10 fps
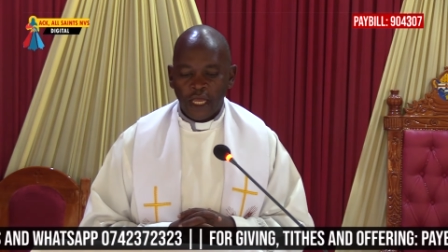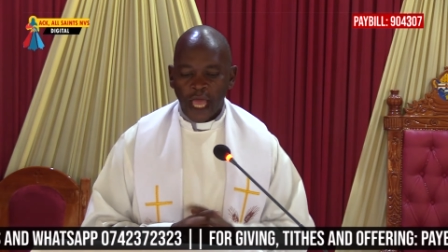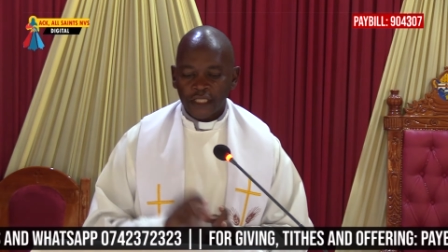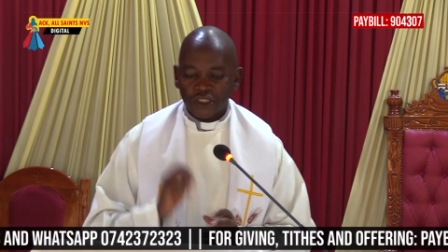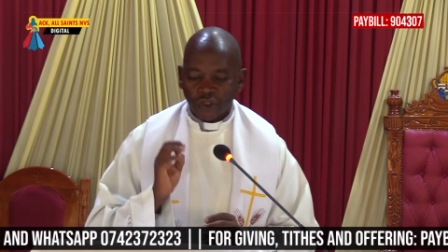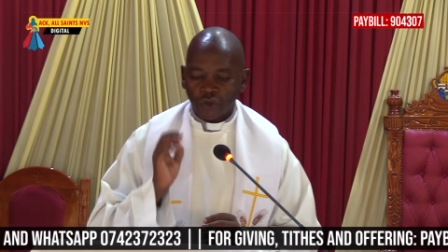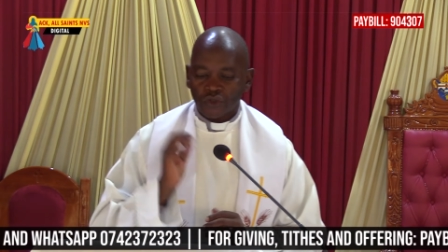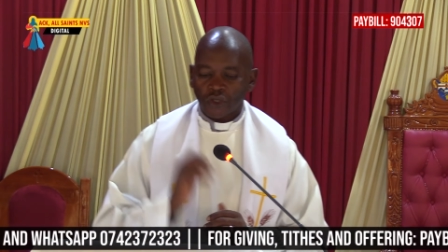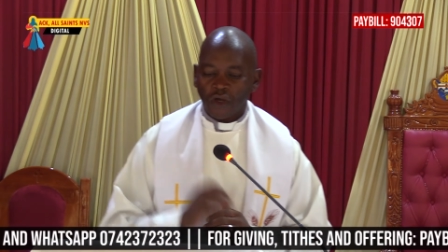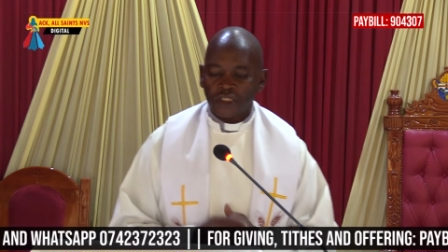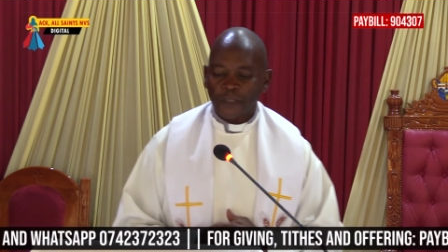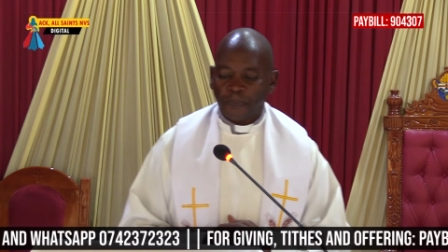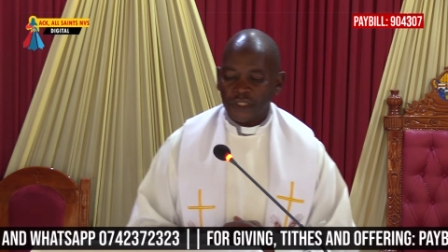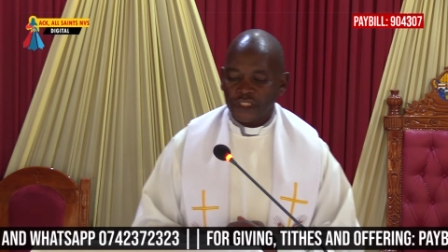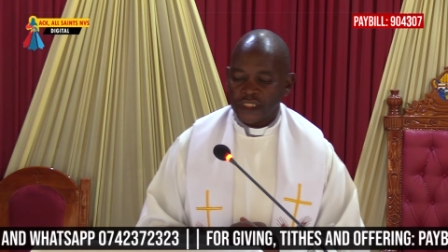And so to God's
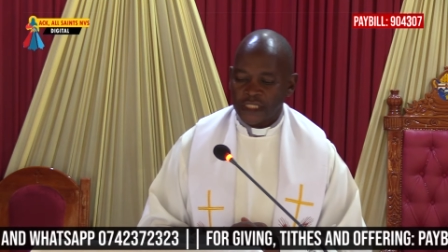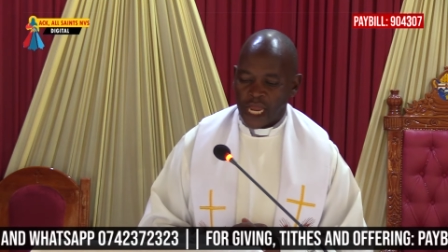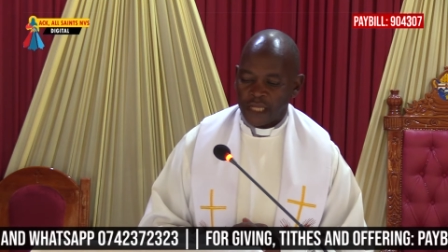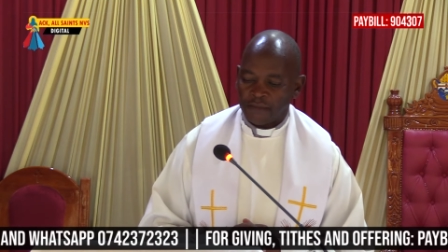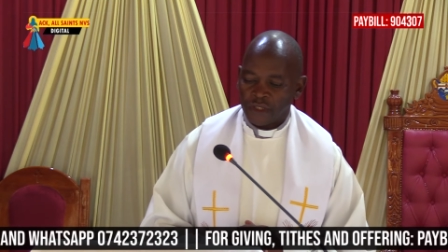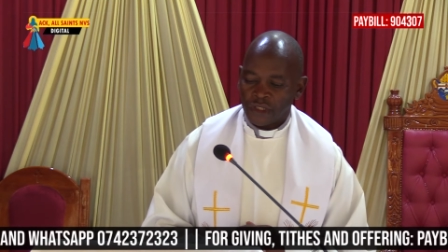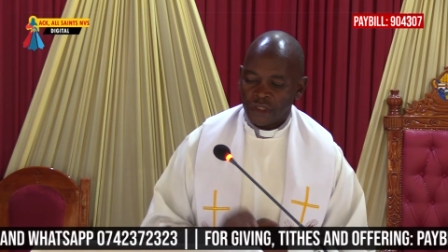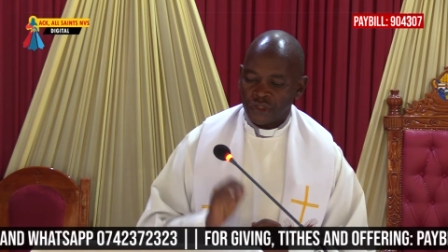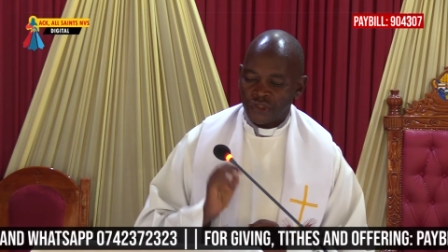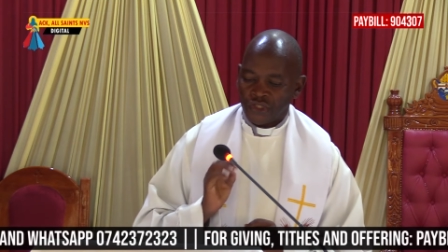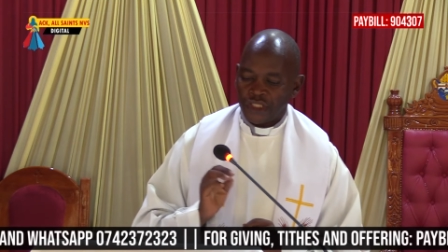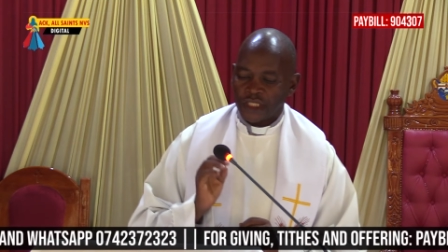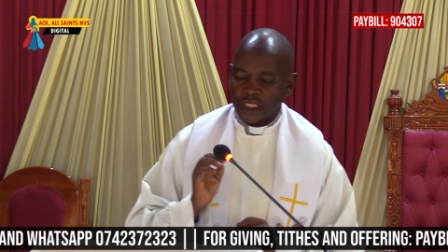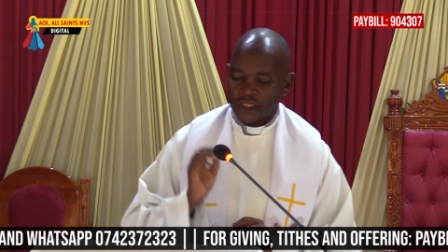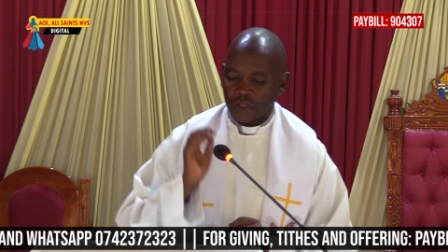appointed time,
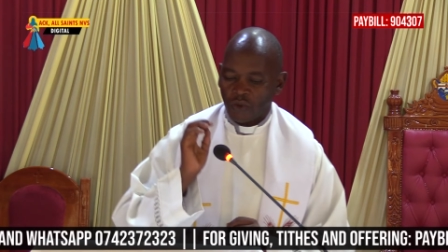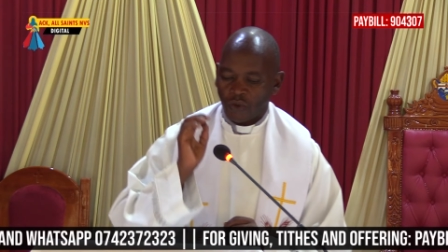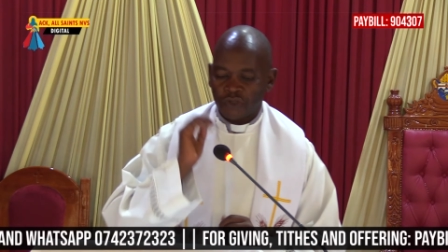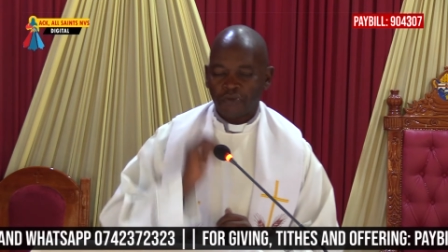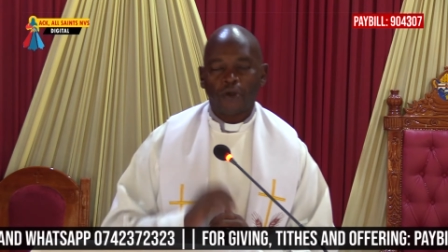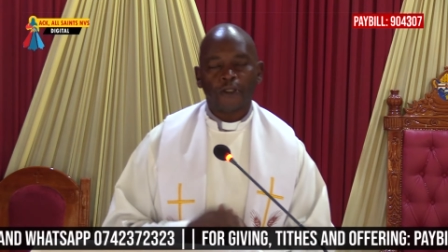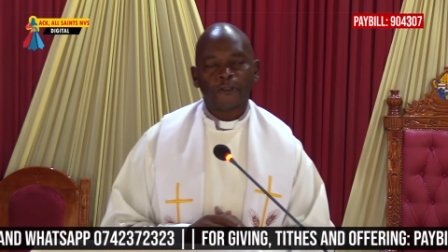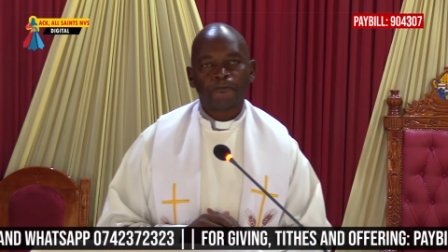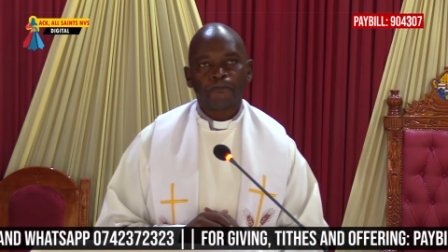Jesus was born.